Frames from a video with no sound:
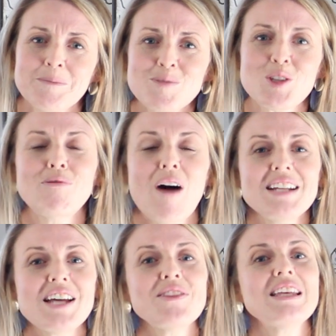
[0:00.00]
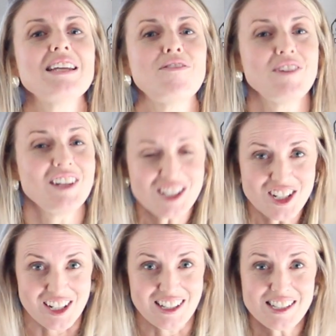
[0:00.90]
to write down the
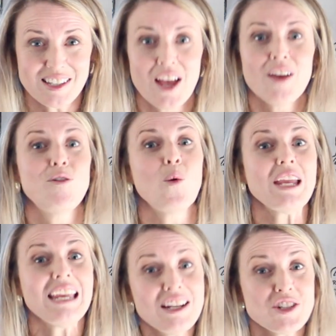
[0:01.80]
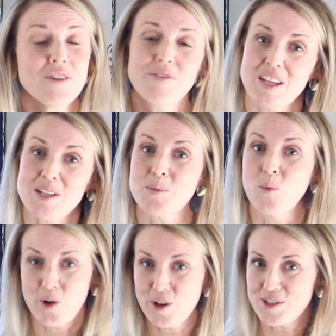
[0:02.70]
definitions for each of these
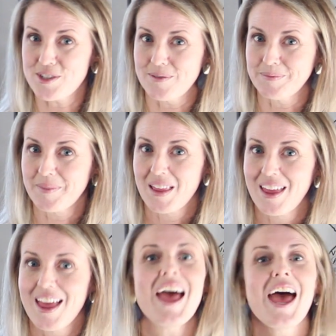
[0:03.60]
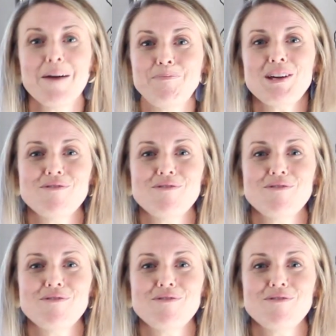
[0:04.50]
words. Happy